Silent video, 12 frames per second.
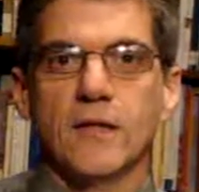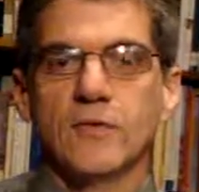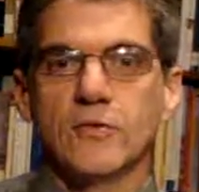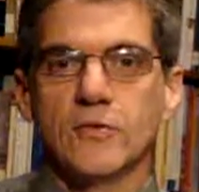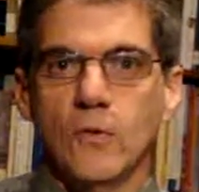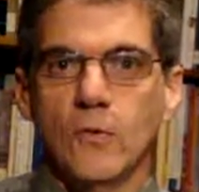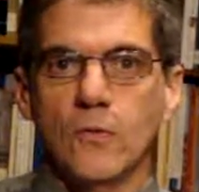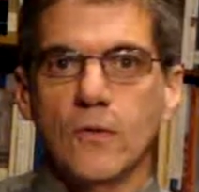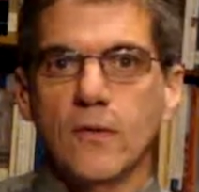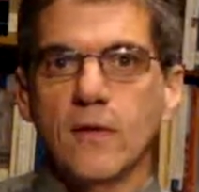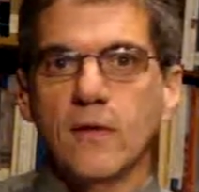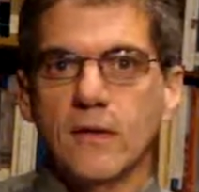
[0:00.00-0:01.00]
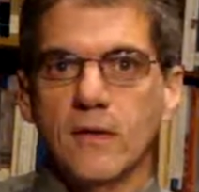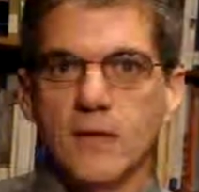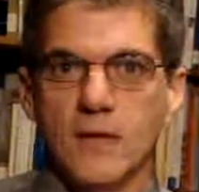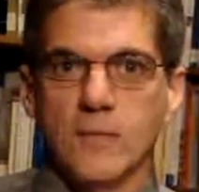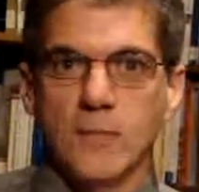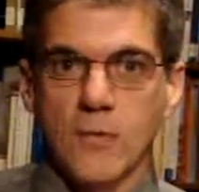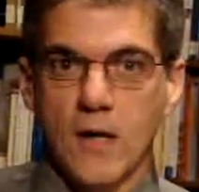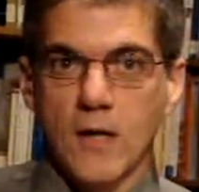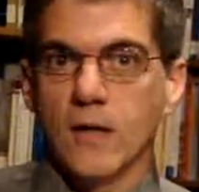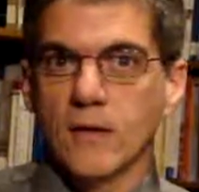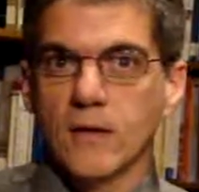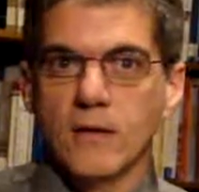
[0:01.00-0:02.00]
sold the
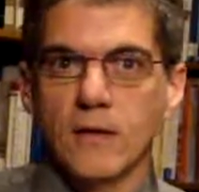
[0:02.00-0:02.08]
product